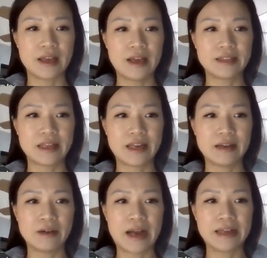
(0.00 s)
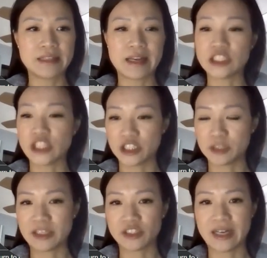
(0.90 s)
and then I changed
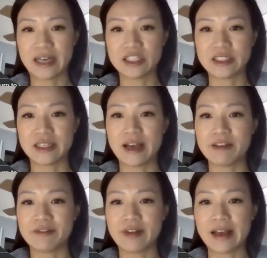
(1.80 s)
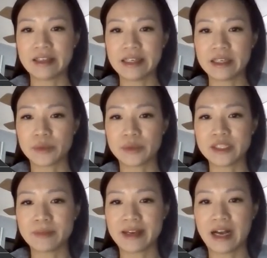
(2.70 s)
my strategy. I
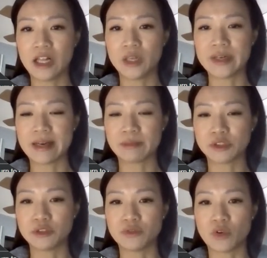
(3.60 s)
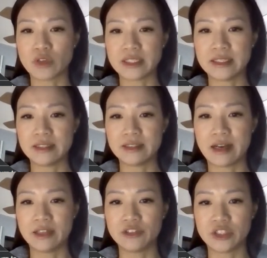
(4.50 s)
increased my calorie up to
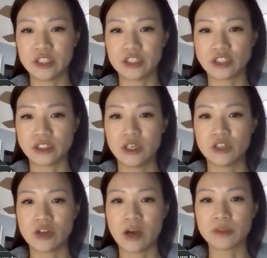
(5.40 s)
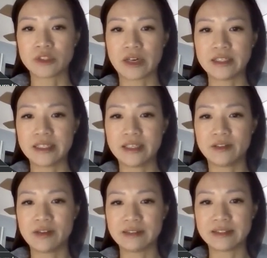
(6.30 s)
1,400-ish. So I was trying to eat
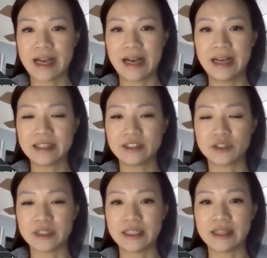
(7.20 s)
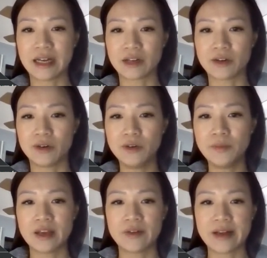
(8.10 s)
around that to hit that goal.
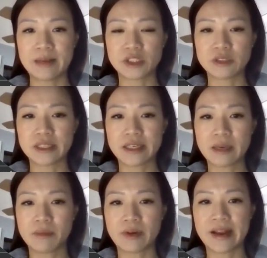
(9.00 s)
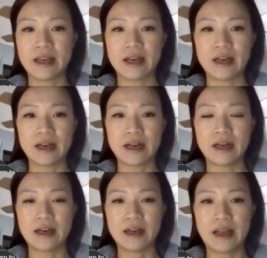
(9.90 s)
Right, I'm still taking break,
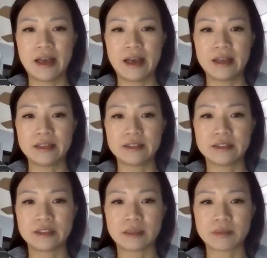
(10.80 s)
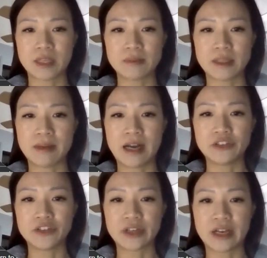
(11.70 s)
and sometimes I'm
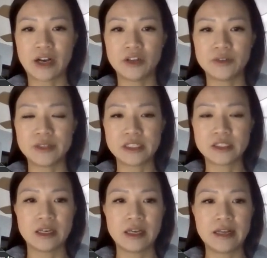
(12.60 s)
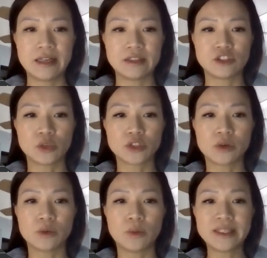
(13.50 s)
under the calories. And then so
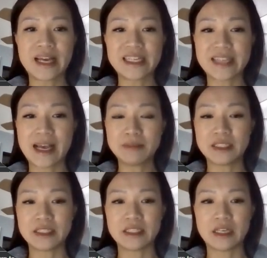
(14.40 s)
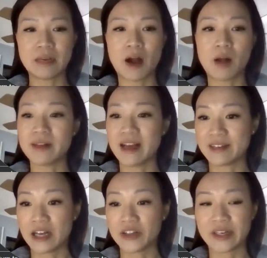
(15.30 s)
the one that is empty here, I probably have
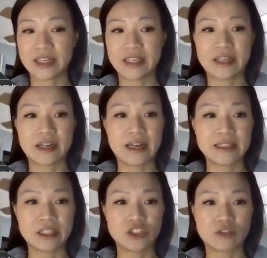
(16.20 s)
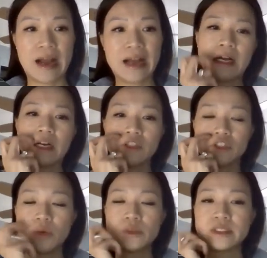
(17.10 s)
gathering here, I didn't track. On
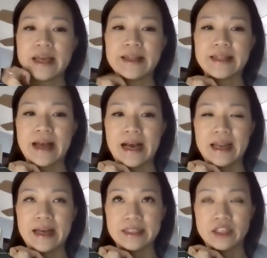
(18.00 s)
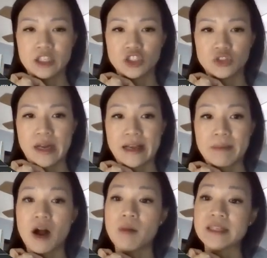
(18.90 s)
those days that I did not track, I
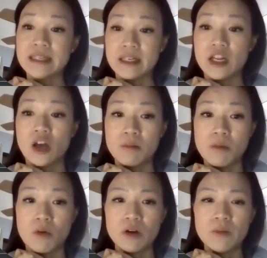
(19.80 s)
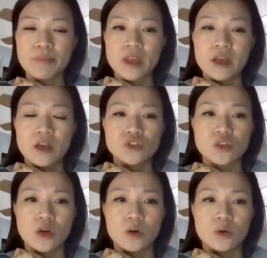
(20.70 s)
probably eat a lot more.
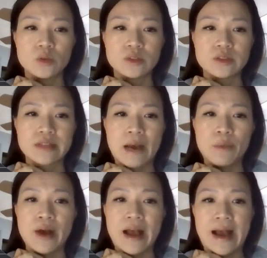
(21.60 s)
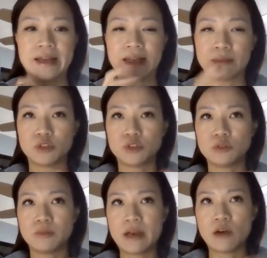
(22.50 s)
So that will add up to
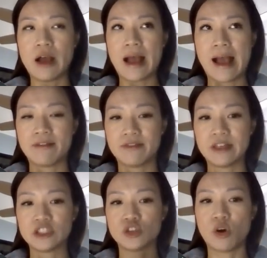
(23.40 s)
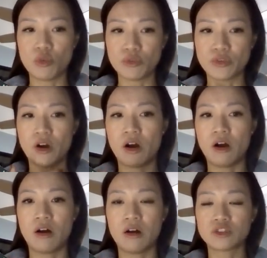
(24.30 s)
my average
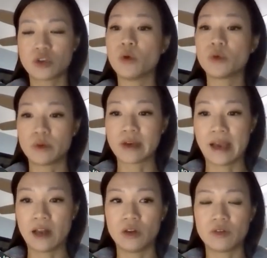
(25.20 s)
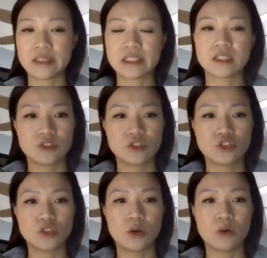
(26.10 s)
overall total calories.
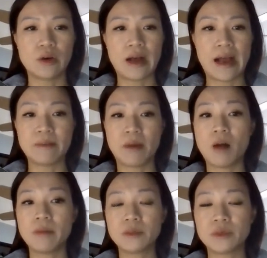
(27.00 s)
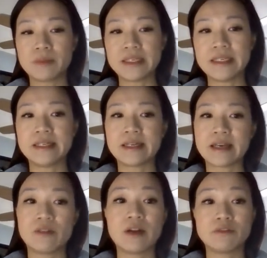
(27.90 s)
So I probably would be eating
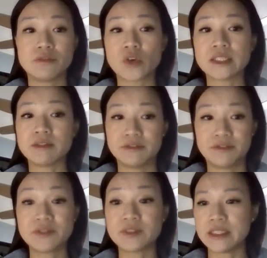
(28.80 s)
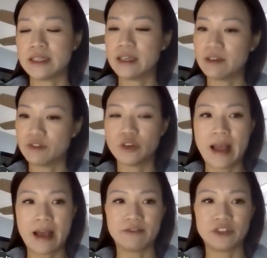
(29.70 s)
around 1,450 if you
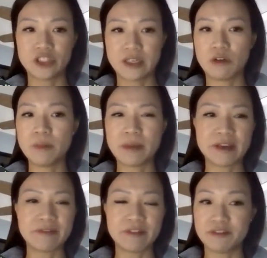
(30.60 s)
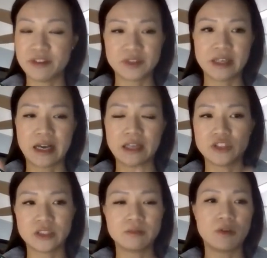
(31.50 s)
average it out, maybe even
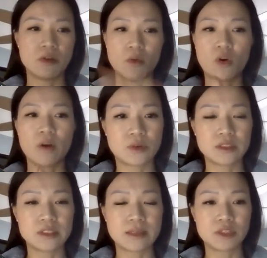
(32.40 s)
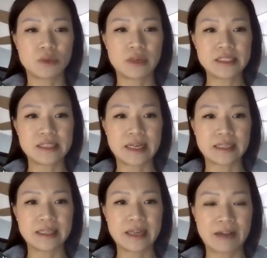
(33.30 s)
1,500 or more. December
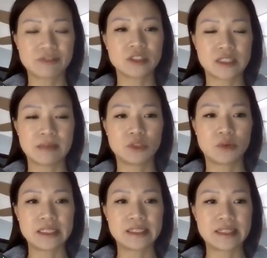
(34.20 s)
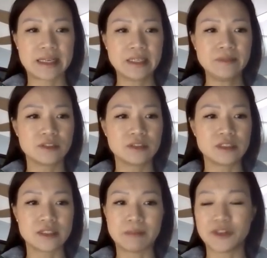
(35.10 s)
22nd, after December 22nd,
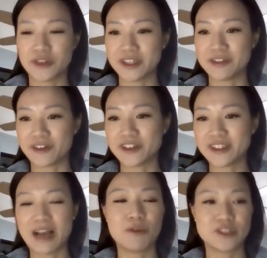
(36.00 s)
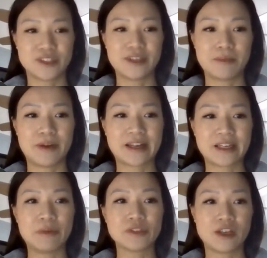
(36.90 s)
December 31st, I was on a break.
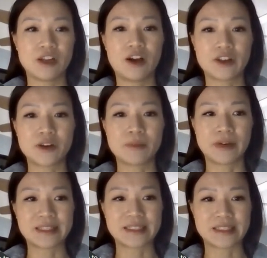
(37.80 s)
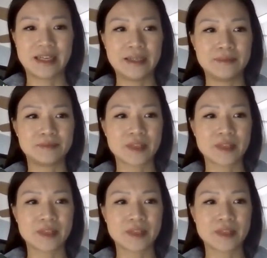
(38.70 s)
I was on a longer break this time.